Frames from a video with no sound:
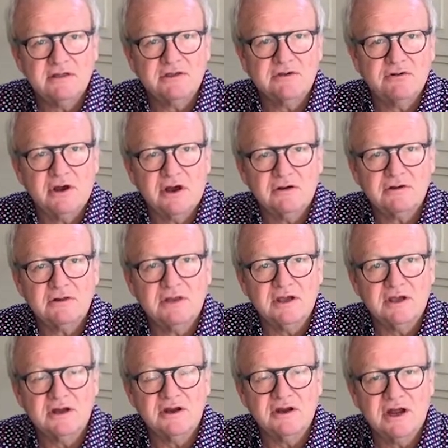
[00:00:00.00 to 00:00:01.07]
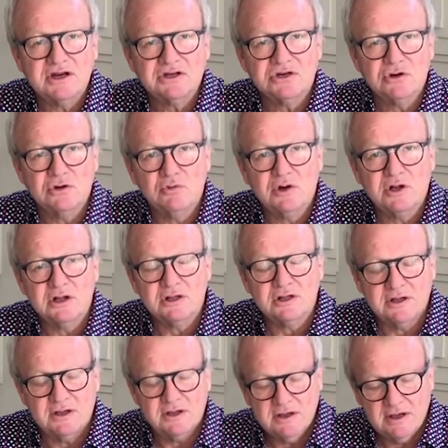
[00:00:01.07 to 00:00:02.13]
throughout the international
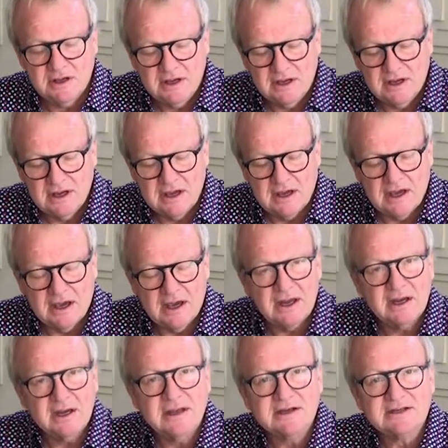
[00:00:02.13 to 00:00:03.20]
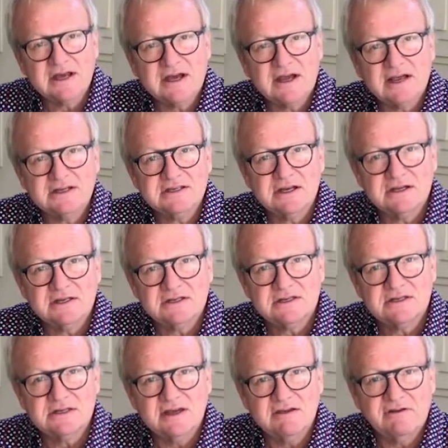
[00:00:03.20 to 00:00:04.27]
world. And yes, I guess
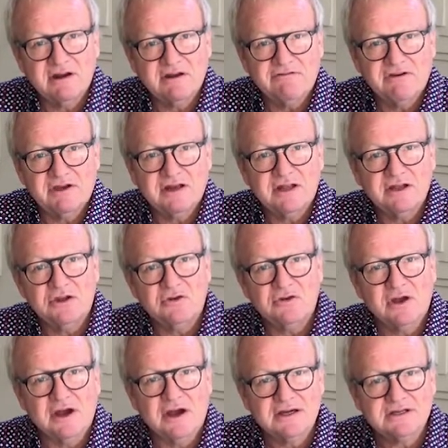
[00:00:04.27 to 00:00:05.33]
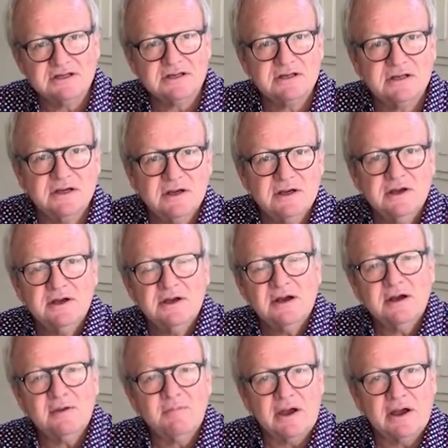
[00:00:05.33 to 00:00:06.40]
it's even affected you guys
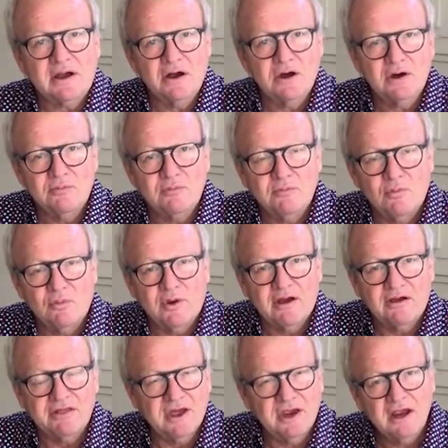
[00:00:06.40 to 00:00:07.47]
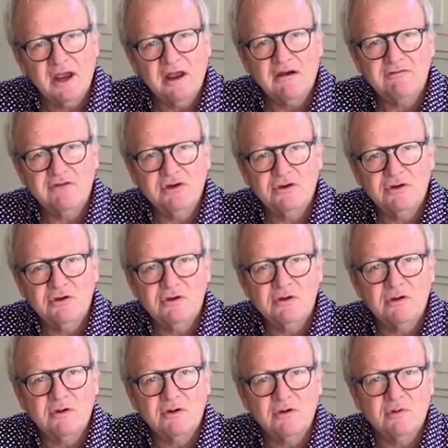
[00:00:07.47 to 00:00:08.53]
back home. We are thinking of you,
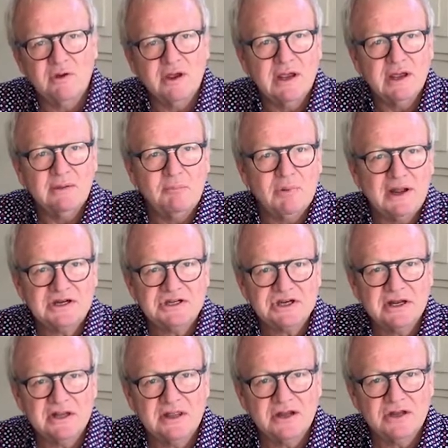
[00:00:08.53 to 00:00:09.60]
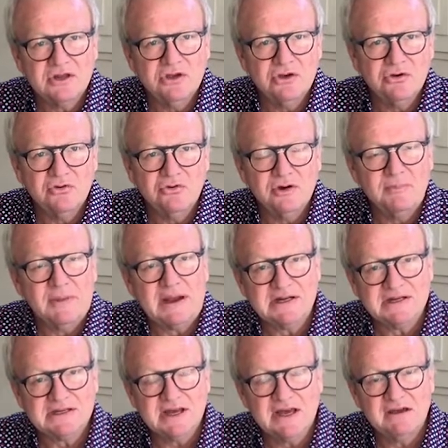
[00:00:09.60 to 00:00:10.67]
we're pledging that you
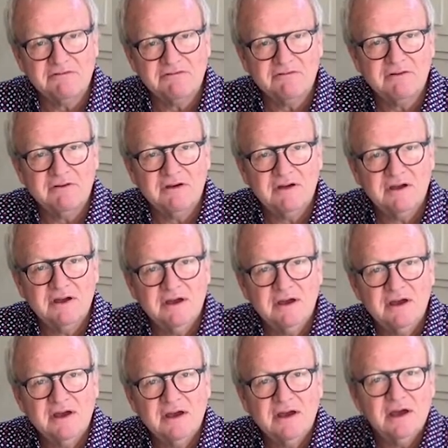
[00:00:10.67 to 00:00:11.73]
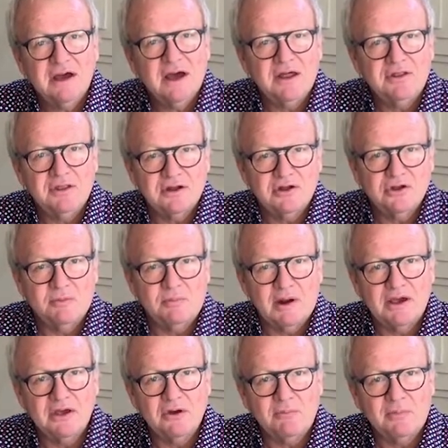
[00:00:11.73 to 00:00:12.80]
remain safe and that you
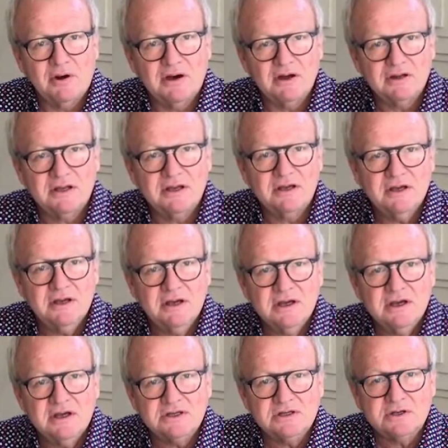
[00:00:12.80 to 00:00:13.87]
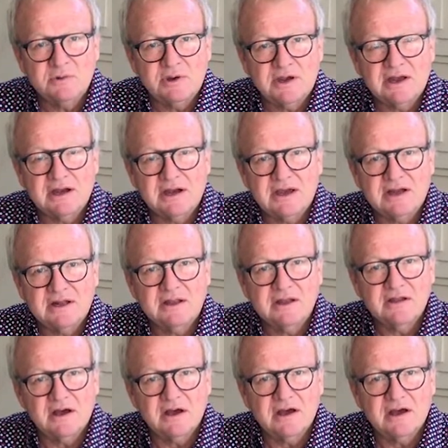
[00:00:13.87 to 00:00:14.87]
play your part so we can get